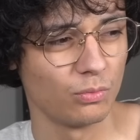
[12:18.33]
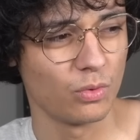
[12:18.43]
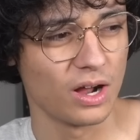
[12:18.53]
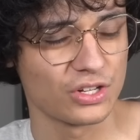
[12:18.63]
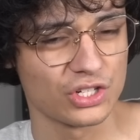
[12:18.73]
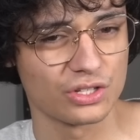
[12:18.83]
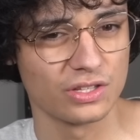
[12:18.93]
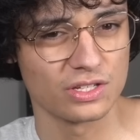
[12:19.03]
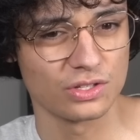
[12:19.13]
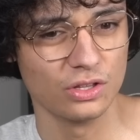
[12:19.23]
watch
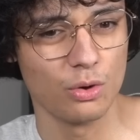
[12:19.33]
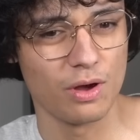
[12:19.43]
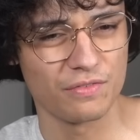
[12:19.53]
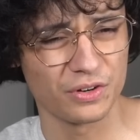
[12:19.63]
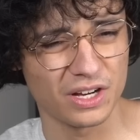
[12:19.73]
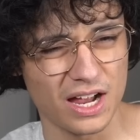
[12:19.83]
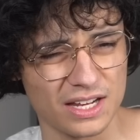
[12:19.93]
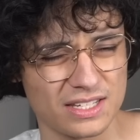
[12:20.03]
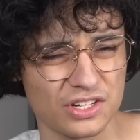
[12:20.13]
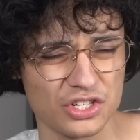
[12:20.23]
this low effort
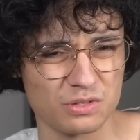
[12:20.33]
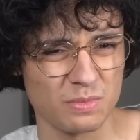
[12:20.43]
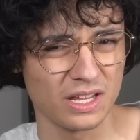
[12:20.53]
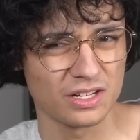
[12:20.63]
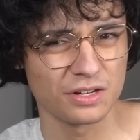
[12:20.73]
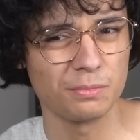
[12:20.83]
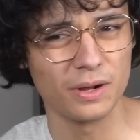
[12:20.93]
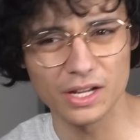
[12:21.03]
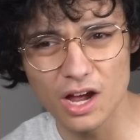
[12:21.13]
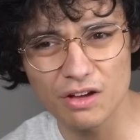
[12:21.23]
content, she's making a ton of
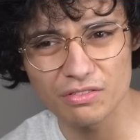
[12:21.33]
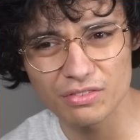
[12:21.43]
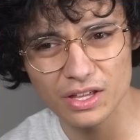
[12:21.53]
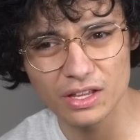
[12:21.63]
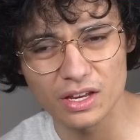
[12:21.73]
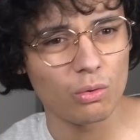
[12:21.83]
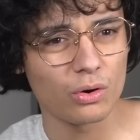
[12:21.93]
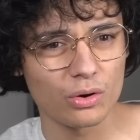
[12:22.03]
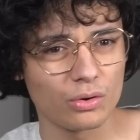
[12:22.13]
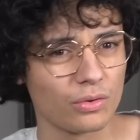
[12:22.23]
money off of it?
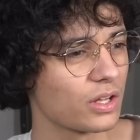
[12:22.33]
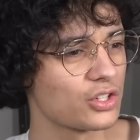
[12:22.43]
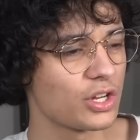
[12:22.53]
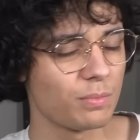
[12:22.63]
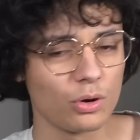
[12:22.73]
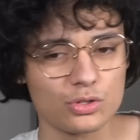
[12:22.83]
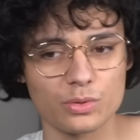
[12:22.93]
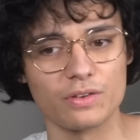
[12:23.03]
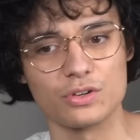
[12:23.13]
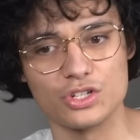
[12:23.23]
Or can she post
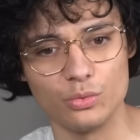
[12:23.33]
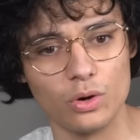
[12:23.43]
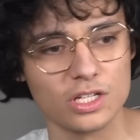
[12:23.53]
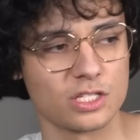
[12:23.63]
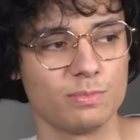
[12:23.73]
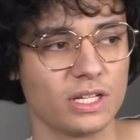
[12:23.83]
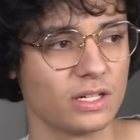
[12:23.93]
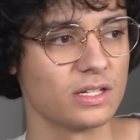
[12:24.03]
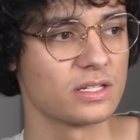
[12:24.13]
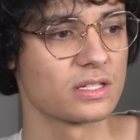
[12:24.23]
whatever she wants
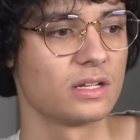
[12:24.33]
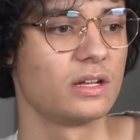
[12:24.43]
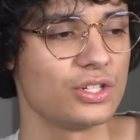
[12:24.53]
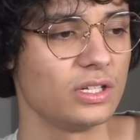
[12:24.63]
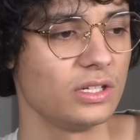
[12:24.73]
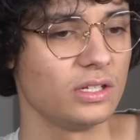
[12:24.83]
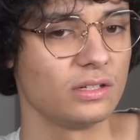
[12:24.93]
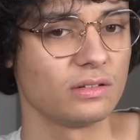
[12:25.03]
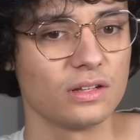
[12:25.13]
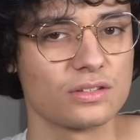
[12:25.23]
because
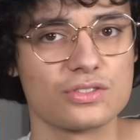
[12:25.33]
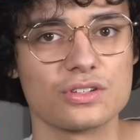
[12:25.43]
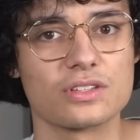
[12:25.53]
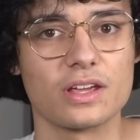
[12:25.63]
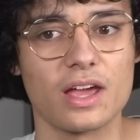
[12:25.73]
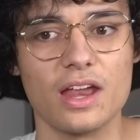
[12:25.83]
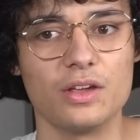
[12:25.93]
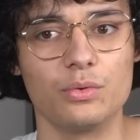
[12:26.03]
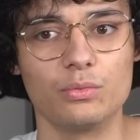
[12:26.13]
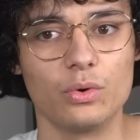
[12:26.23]
she is just like
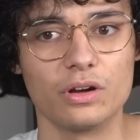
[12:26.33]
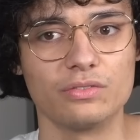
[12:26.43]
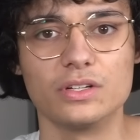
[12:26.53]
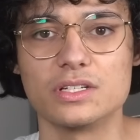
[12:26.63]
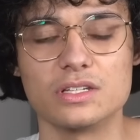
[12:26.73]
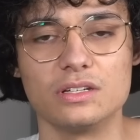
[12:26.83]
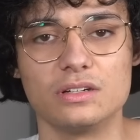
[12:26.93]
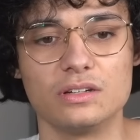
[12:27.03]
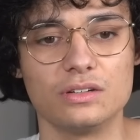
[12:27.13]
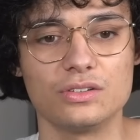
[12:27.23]
one of us,
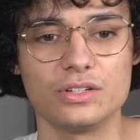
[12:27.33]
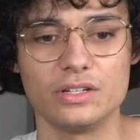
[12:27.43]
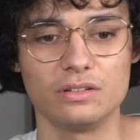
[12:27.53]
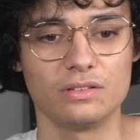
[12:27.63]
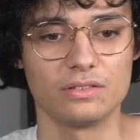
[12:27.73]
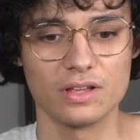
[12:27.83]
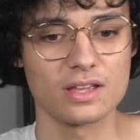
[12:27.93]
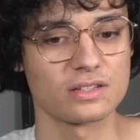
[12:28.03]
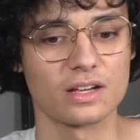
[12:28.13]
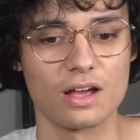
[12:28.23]
and she
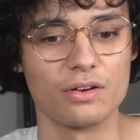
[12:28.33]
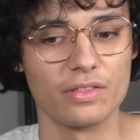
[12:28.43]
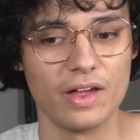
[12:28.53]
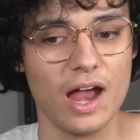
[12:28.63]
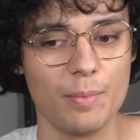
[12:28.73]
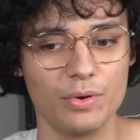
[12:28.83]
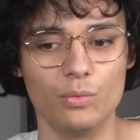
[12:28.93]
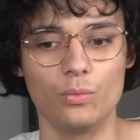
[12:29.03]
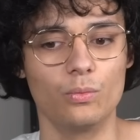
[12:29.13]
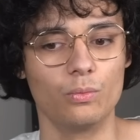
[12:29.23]
has an account on the app,
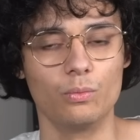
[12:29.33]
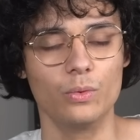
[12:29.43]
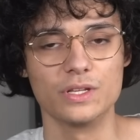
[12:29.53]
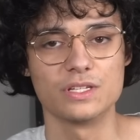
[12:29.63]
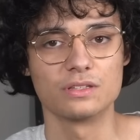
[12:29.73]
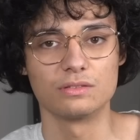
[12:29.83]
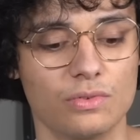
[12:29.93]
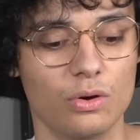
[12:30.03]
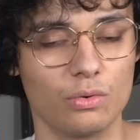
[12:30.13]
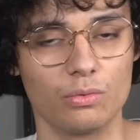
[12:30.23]
and
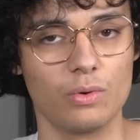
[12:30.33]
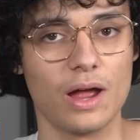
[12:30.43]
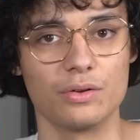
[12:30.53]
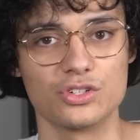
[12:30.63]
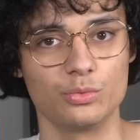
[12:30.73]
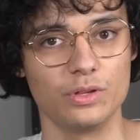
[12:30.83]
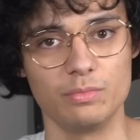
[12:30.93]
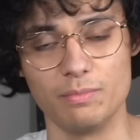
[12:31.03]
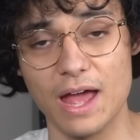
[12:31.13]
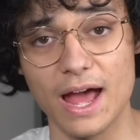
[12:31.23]
why should we
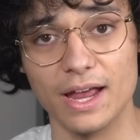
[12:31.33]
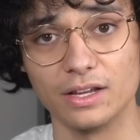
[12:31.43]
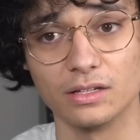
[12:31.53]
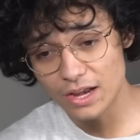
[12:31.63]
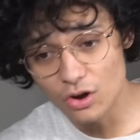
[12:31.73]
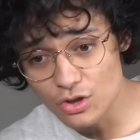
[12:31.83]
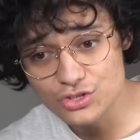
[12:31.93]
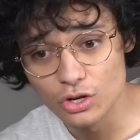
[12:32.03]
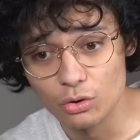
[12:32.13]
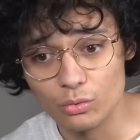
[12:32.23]
be mad? And
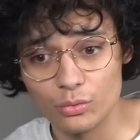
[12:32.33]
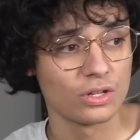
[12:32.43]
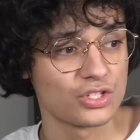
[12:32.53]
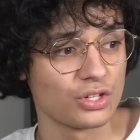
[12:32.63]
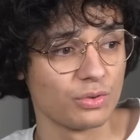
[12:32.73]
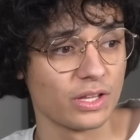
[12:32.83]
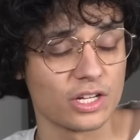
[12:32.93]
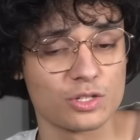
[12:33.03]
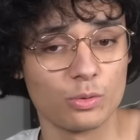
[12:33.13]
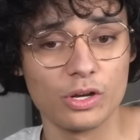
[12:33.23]
also, is she really
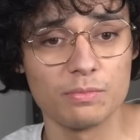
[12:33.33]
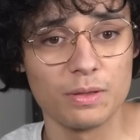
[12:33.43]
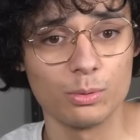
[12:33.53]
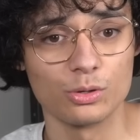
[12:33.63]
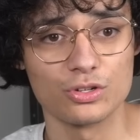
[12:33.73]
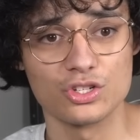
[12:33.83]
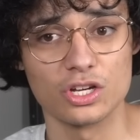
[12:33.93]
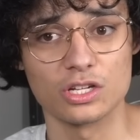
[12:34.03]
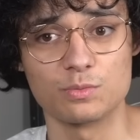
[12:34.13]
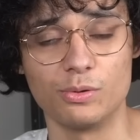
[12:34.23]
exploiting people, or is
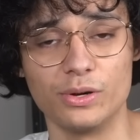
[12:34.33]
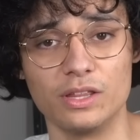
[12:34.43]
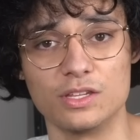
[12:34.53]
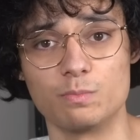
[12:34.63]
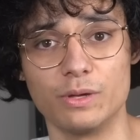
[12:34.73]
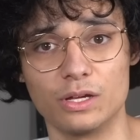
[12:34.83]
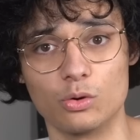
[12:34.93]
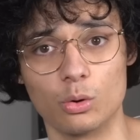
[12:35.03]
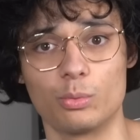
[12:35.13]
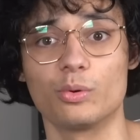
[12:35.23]
she exploiting this big
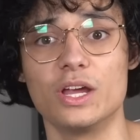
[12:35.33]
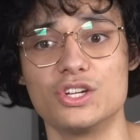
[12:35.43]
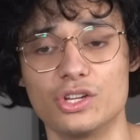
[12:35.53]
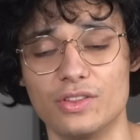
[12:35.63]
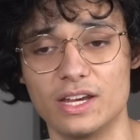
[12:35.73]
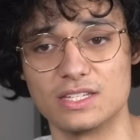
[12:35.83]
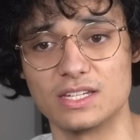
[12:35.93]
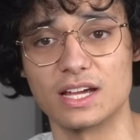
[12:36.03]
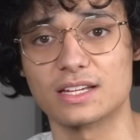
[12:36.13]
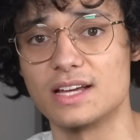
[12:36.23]
corporation that is
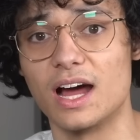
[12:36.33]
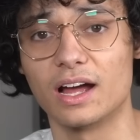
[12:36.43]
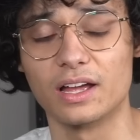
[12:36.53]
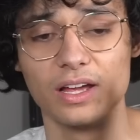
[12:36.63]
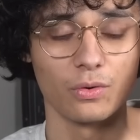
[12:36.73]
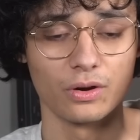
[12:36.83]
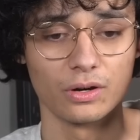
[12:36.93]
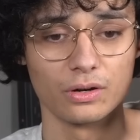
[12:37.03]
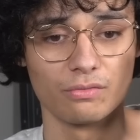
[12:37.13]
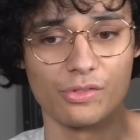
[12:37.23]
TikTok
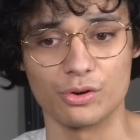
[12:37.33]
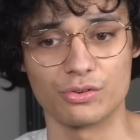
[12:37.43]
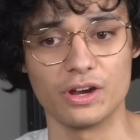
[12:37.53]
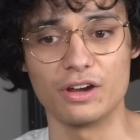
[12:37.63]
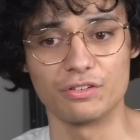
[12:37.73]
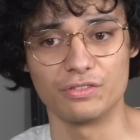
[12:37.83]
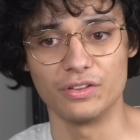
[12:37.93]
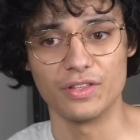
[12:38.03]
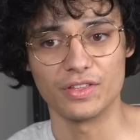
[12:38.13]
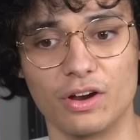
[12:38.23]
for their creator
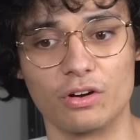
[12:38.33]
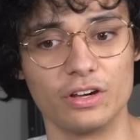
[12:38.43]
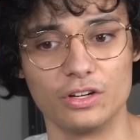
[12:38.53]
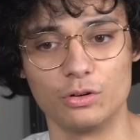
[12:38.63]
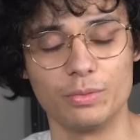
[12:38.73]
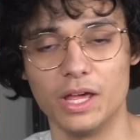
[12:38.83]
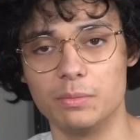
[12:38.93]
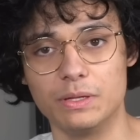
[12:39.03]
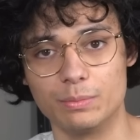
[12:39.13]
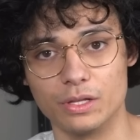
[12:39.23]
fund that they already don't
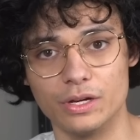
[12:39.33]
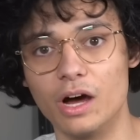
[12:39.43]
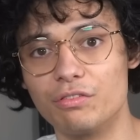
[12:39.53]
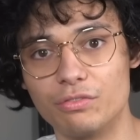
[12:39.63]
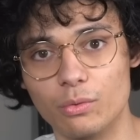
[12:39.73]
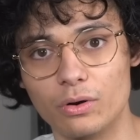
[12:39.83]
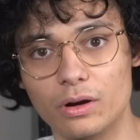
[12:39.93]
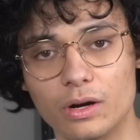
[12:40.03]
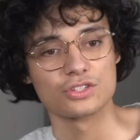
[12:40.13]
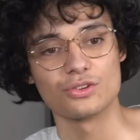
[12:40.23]
pay people enough
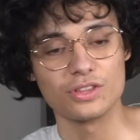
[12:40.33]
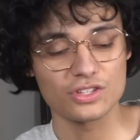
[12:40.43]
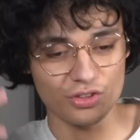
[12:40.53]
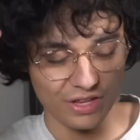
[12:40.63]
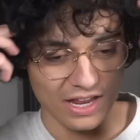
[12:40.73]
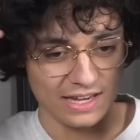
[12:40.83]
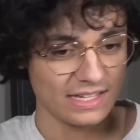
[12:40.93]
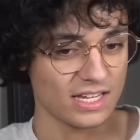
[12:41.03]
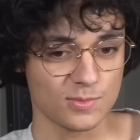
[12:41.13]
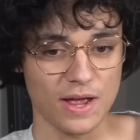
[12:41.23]
for? So these are the
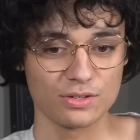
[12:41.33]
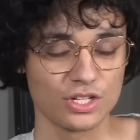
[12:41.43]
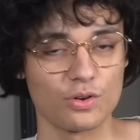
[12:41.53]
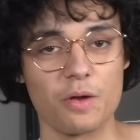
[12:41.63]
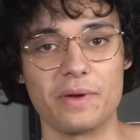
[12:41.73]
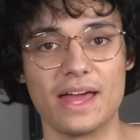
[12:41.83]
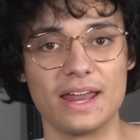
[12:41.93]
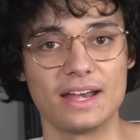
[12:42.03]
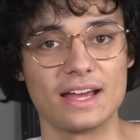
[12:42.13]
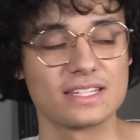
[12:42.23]
ideas bouncing around my
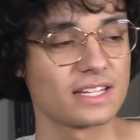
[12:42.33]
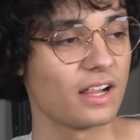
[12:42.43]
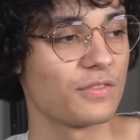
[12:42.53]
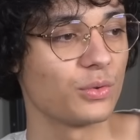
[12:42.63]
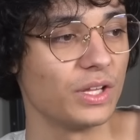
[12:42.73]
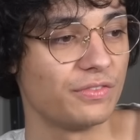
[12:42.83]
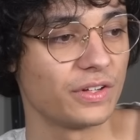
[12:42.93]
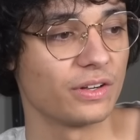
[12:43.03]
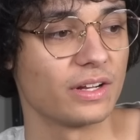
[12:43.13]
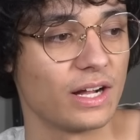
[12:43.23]
head, and I still haven't really
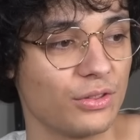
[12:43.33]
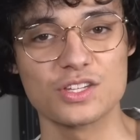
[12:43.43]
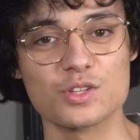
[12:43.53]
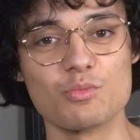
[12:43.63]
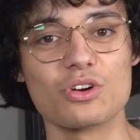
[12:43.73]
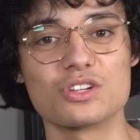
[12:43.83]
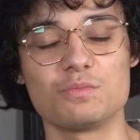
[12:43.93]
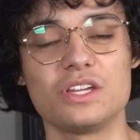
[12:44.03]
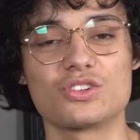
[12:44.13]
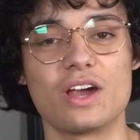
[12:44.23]
figured it out. This is more just
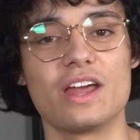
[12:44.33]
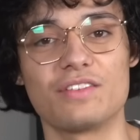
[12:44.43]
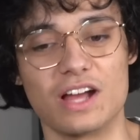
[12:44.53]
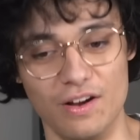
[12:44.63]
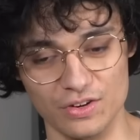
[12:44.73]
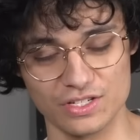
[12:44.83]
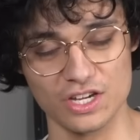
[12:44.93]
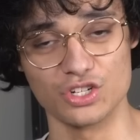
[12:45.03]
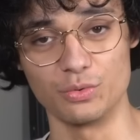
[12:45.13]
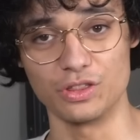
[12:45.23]
me trying to have a
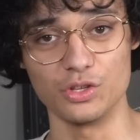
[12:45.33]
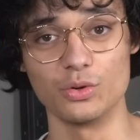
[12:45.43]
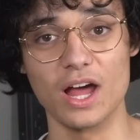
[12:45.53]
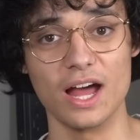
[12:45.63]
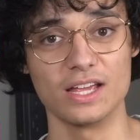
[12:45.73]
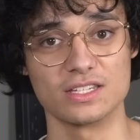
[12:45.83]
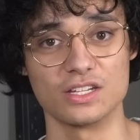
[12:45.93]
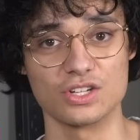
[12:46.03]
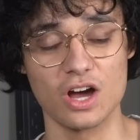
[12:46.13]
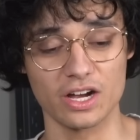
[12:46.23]
conversation with you guys
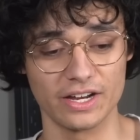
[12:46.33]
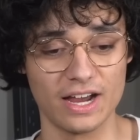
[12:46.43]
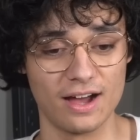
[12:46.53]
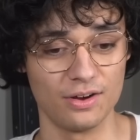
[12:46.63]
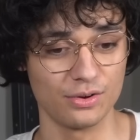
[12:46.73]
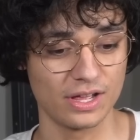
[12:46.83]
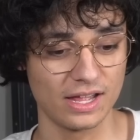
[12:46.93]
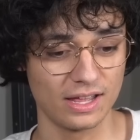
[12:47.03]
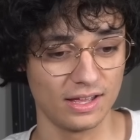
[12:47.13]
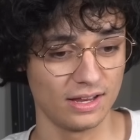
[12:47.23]
and talk it out
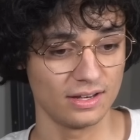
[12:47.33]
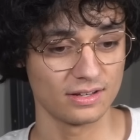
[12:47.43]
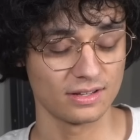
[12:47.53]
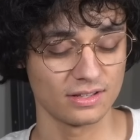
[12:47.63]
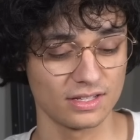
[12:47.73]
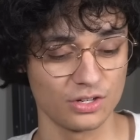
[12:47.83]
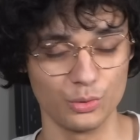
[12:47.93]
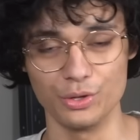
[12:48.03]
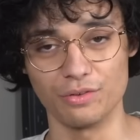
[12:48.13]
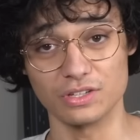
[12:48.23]
and hear
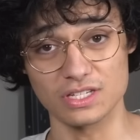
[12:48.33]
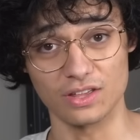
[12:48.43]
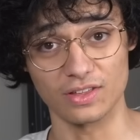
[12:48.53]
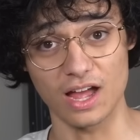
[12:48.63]
what you have to say in the